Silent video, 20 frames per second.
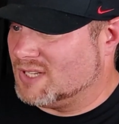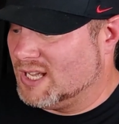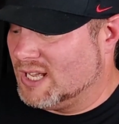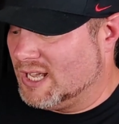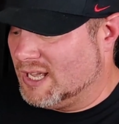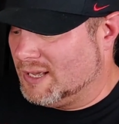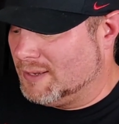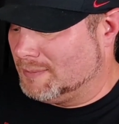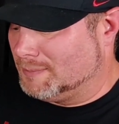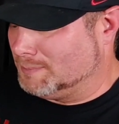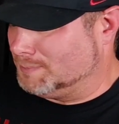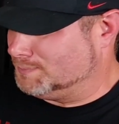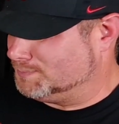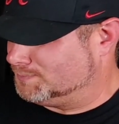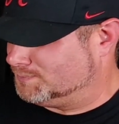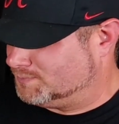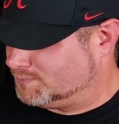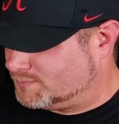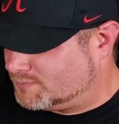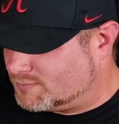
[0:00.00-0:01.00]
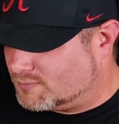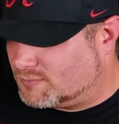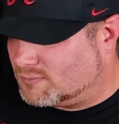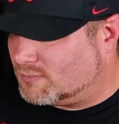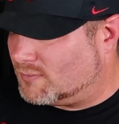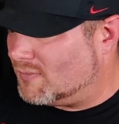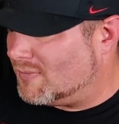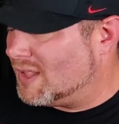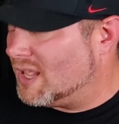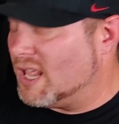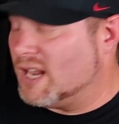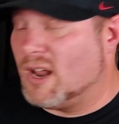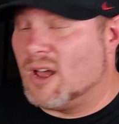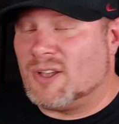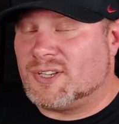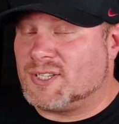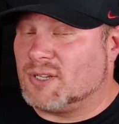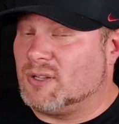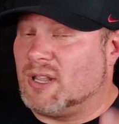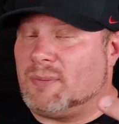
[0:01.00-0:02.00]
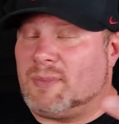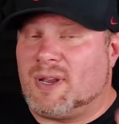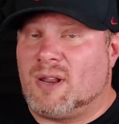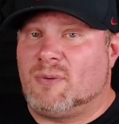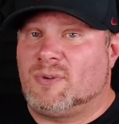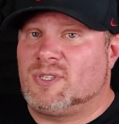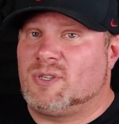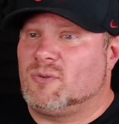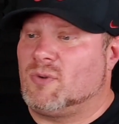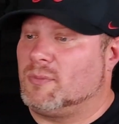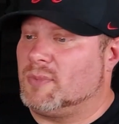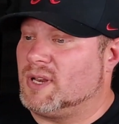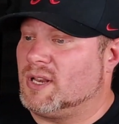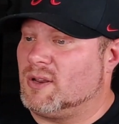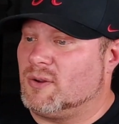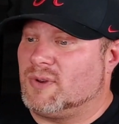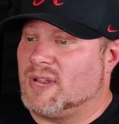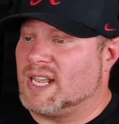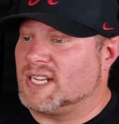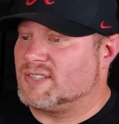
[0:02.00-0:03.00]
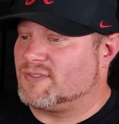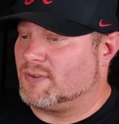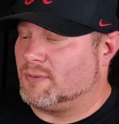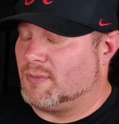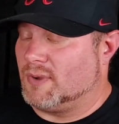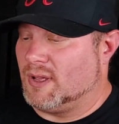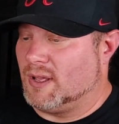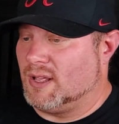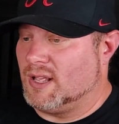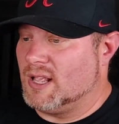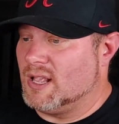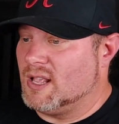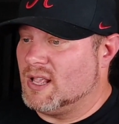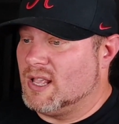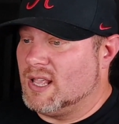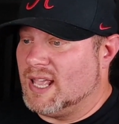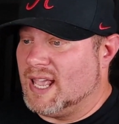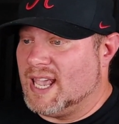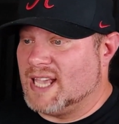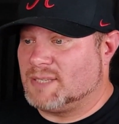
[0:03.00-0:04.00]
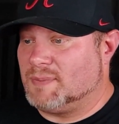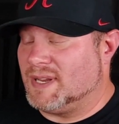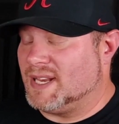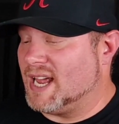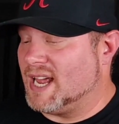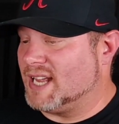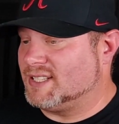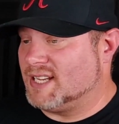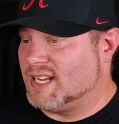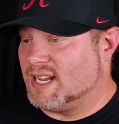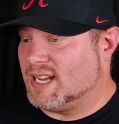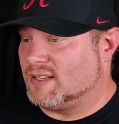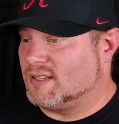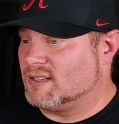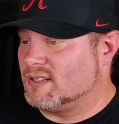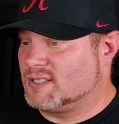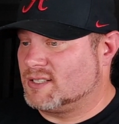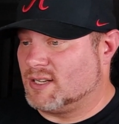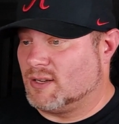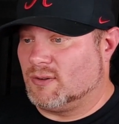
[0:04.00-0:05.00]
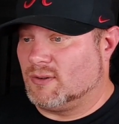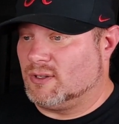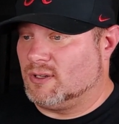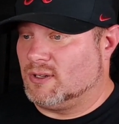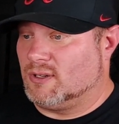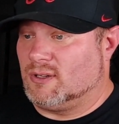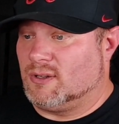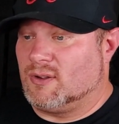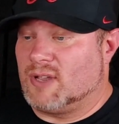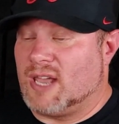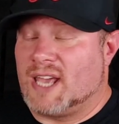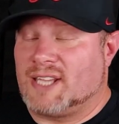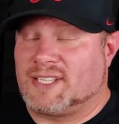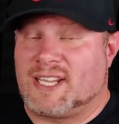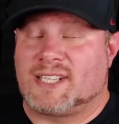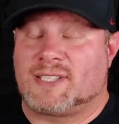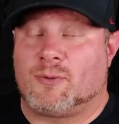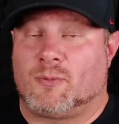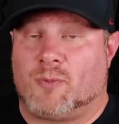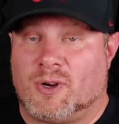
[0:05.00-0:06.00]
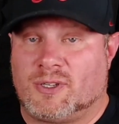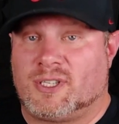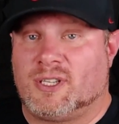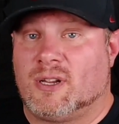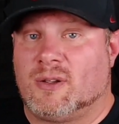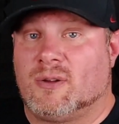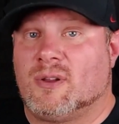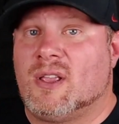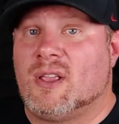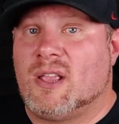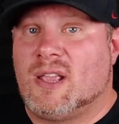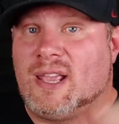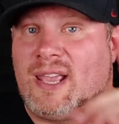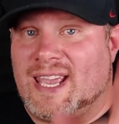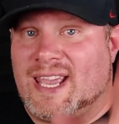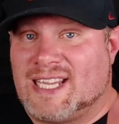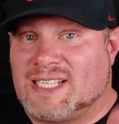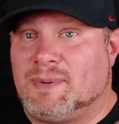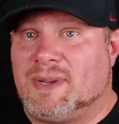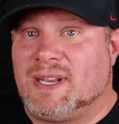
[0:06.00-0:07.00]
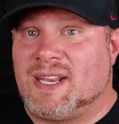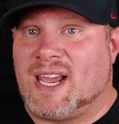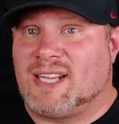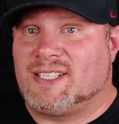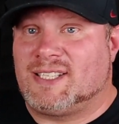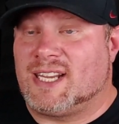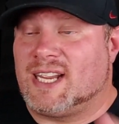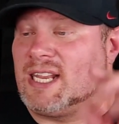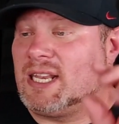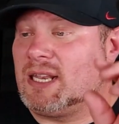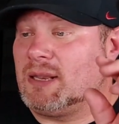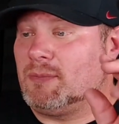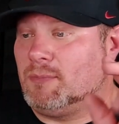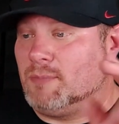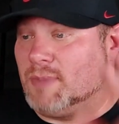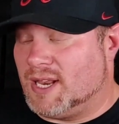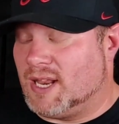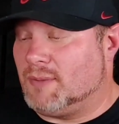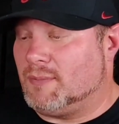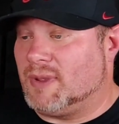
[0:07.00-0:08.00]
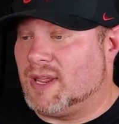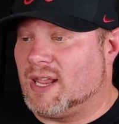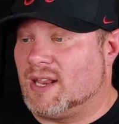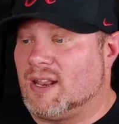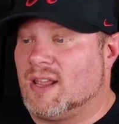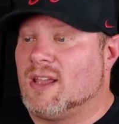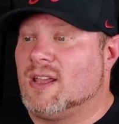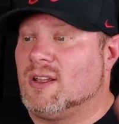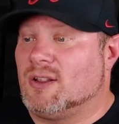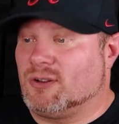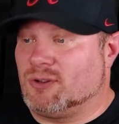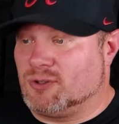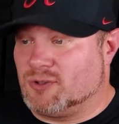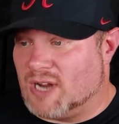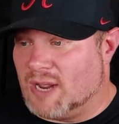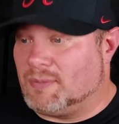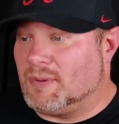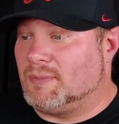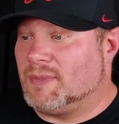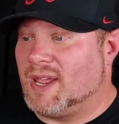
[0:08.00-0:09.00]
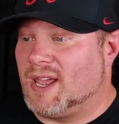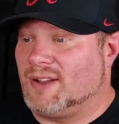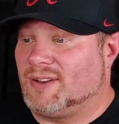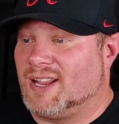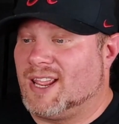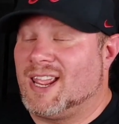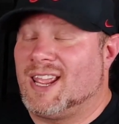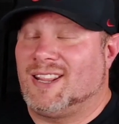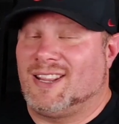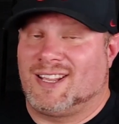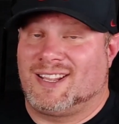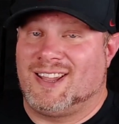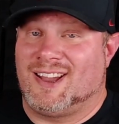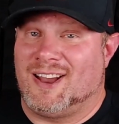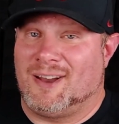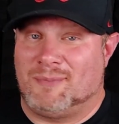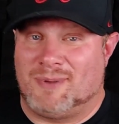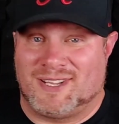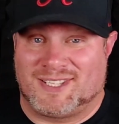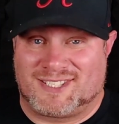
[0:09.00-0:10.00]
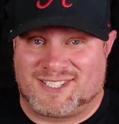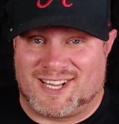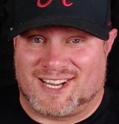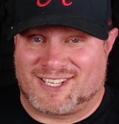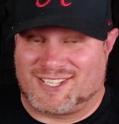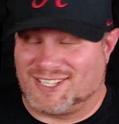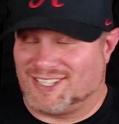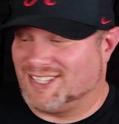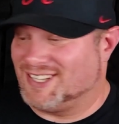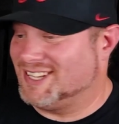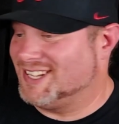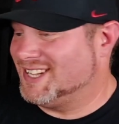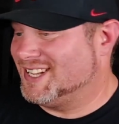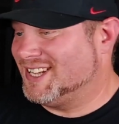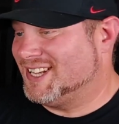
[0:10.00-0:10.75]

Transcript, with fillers: Um, And also, let me know what you want me to do next from uh, S B nineteen. So you guys got some work to do. S B nineteen, Ben and Ben, drop them down in the comments section.